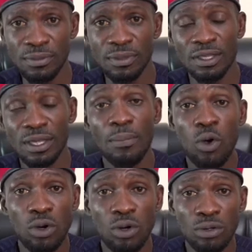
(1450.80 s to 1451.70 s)
the
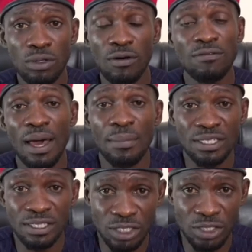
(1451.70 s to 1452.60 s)
book of
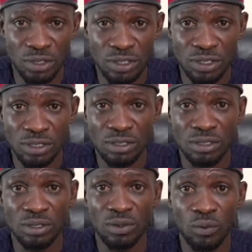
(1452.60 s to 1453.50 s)
lamentations.
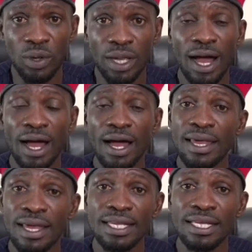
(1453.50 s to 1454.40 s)
We are
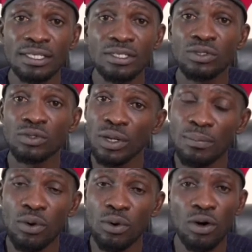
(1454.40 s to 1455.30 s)
heading to the
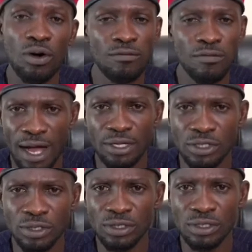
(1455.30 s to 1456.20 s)
book of
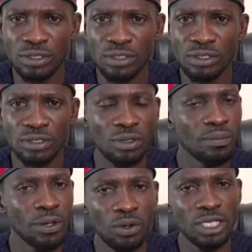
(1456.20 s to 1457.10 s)
actions. So,
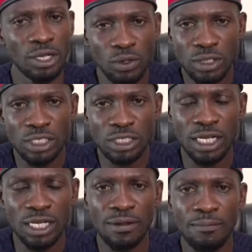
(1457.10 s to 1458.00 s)
because I don't
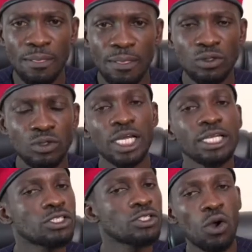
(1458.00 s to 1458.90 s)
intend to take
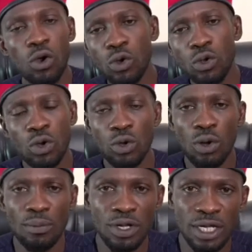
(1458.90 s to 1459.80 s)
so long
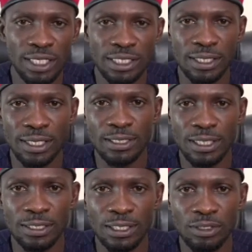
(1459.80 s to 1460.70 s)
communicating, ladies
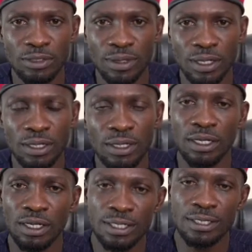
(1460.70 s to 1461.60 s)
and gentlemen,
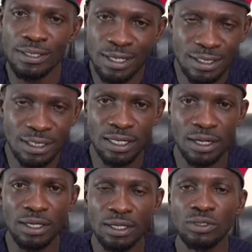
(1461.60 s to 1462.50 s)
it is
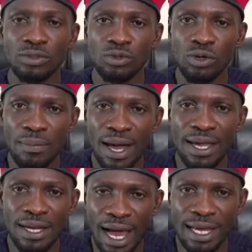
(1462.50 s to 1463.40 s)
necessary to
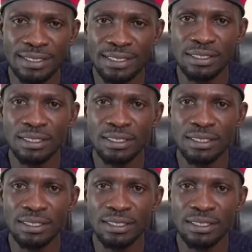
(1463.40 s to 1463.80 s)
remind us